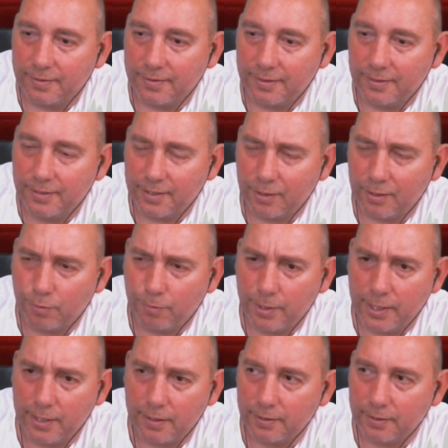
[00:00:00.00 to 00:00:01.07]
You said
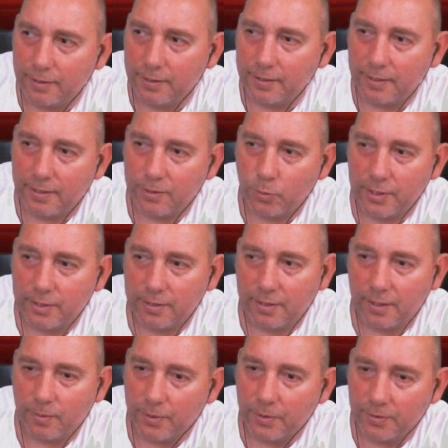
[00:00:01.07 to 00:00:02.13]
3. You didn't get to answer
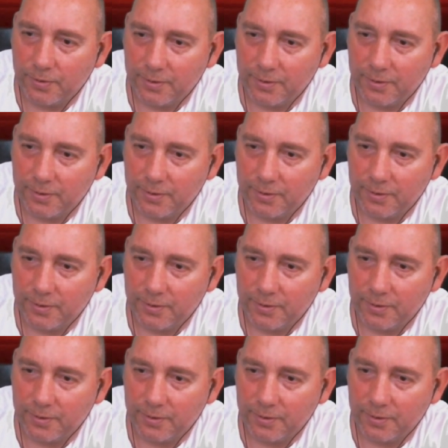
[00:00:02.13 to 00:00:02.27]
that one.